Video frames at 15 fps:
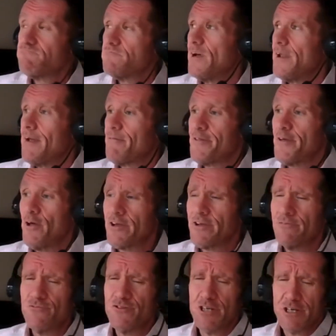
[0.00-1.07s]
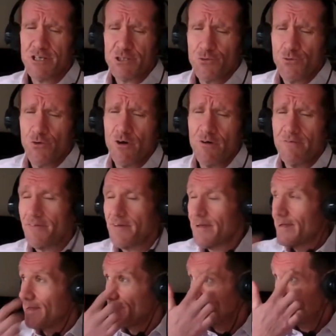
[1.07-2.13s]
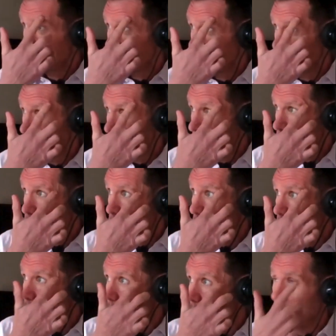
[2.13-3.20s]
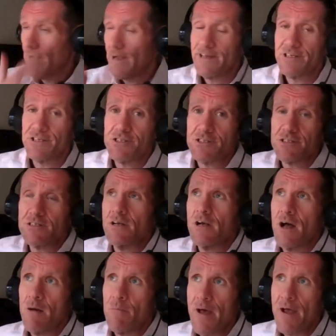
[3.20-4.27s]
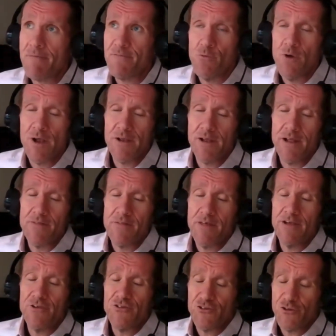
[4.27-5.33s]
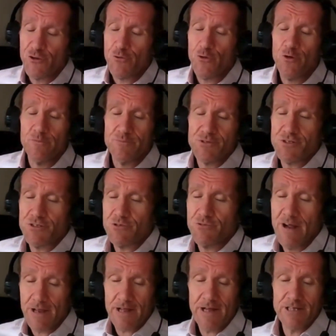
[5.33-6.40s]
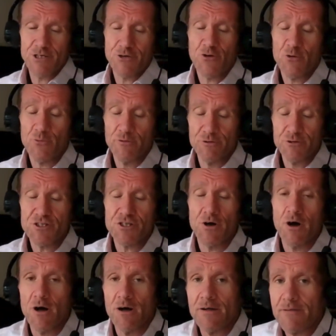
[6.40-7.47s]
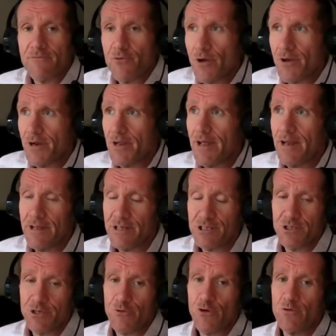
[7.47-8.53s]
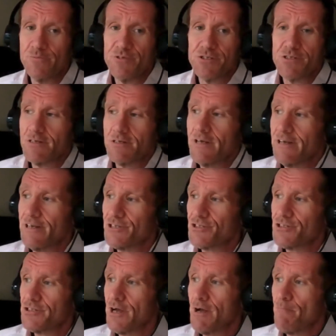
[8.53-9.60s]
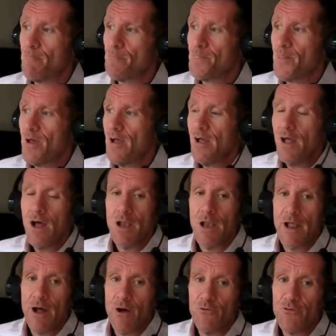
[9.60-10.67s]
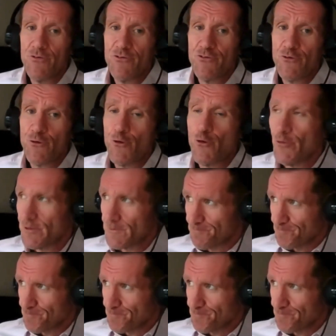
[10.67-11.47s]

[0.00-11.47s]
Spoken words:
Another thing I could just thought of is group-wise, everyone in each of the groups, you're allocated a group when you start, everyone in each of the groups is allowed to